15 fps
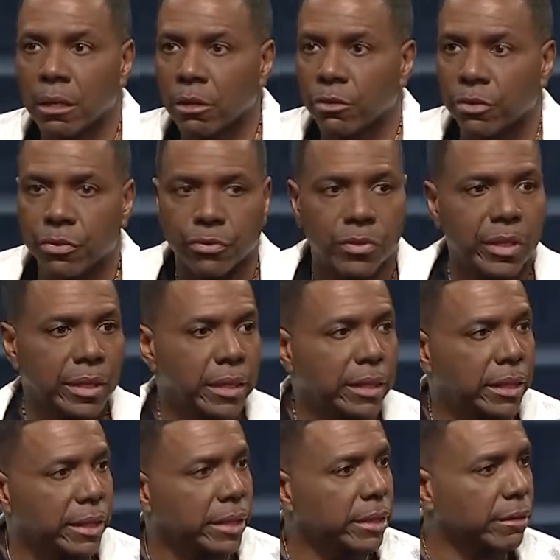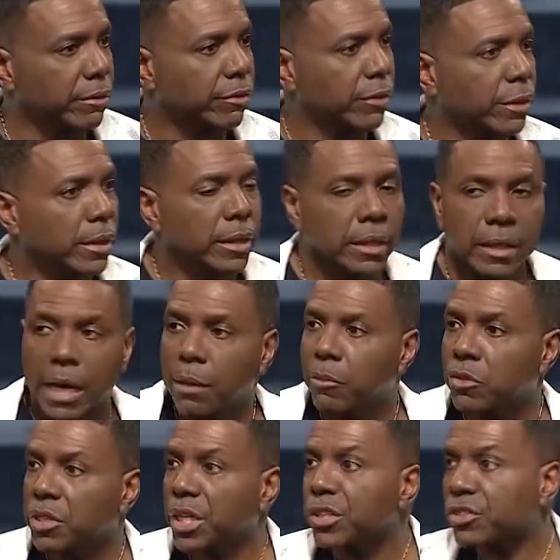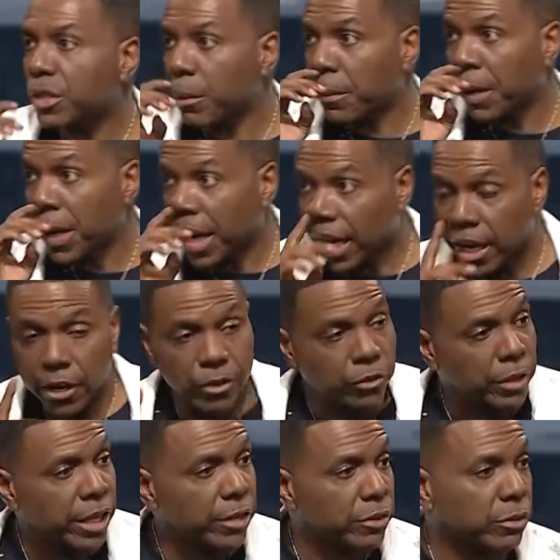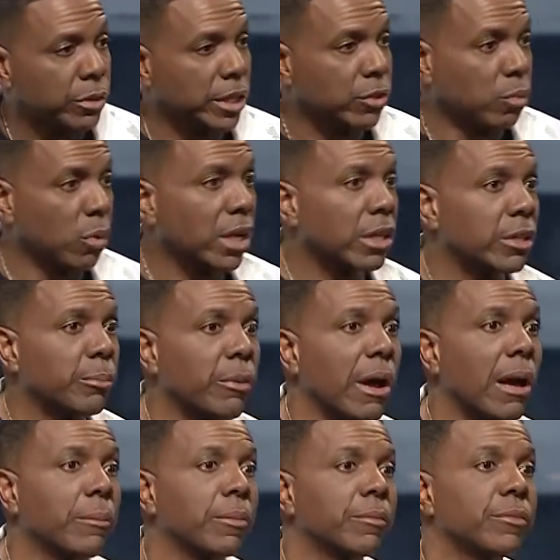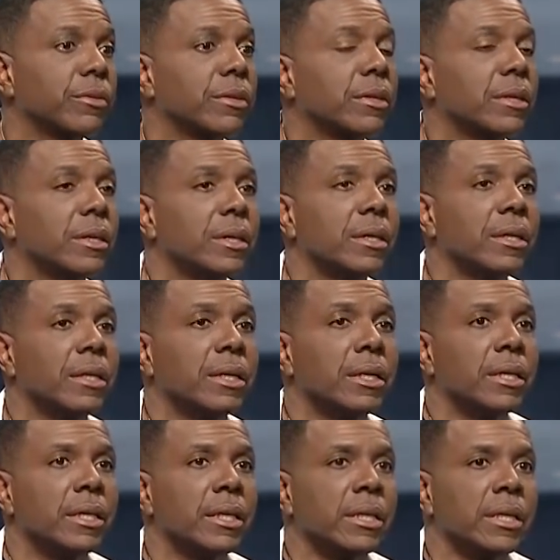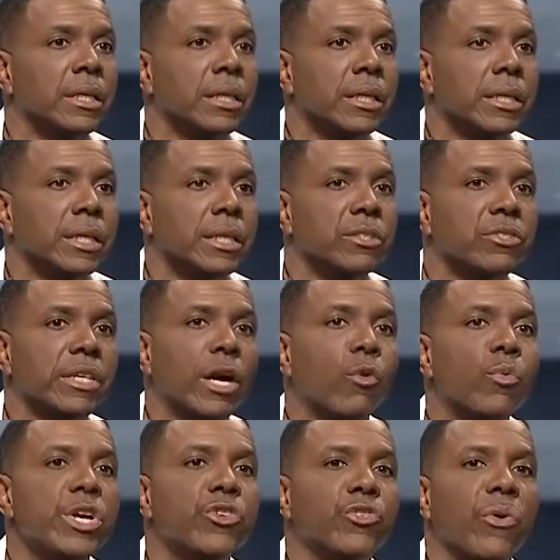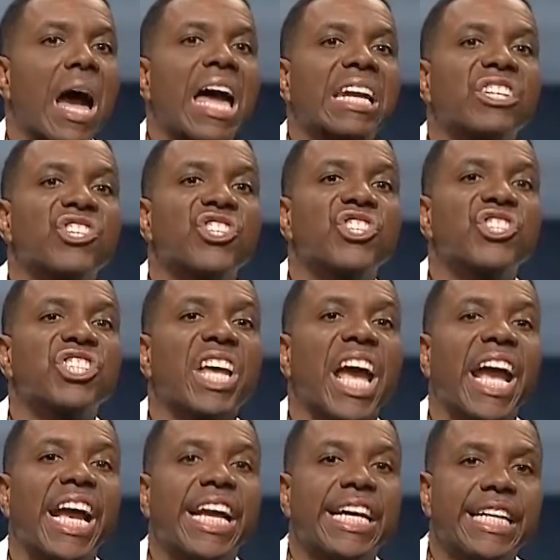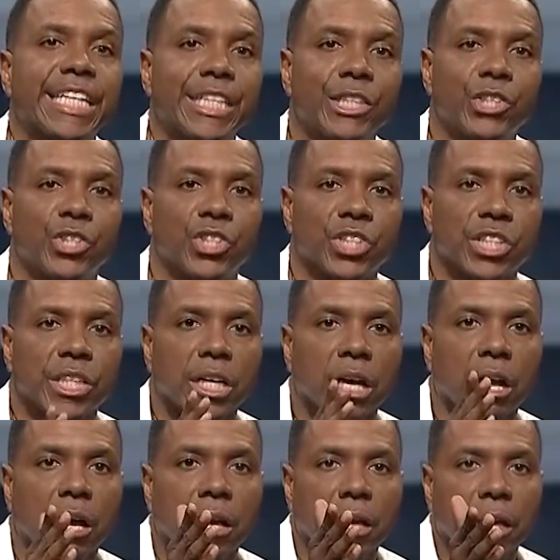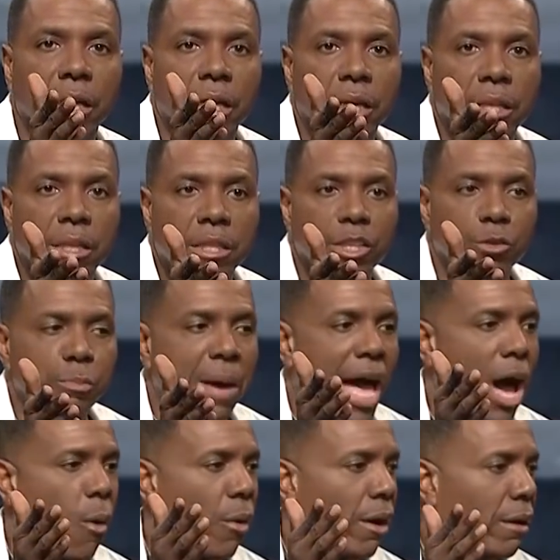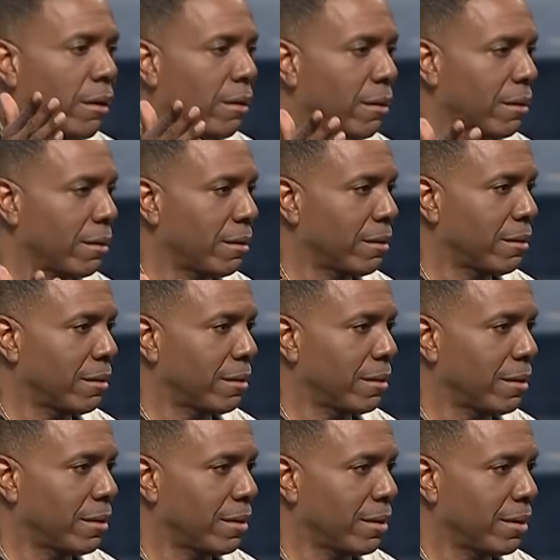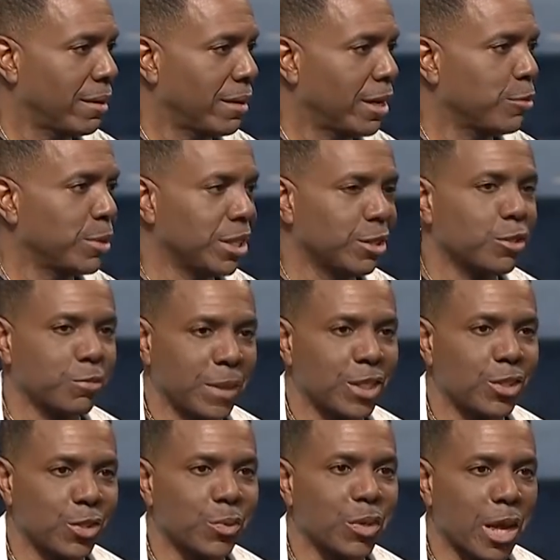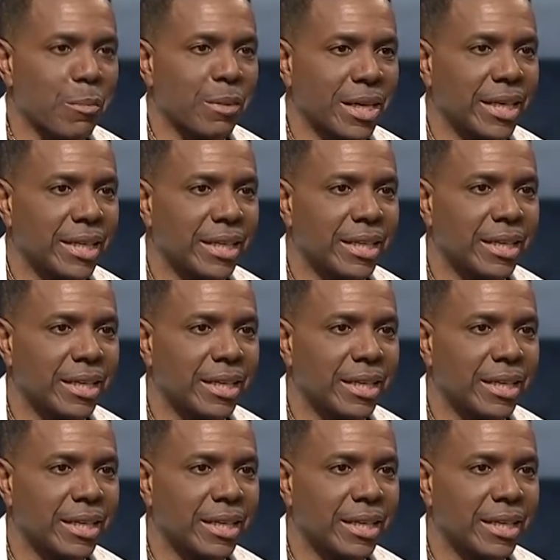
Freely give. Now I'm going to tell you something. Here's one of the problems, is that we try to stage this power. Let me explain to you what I mean.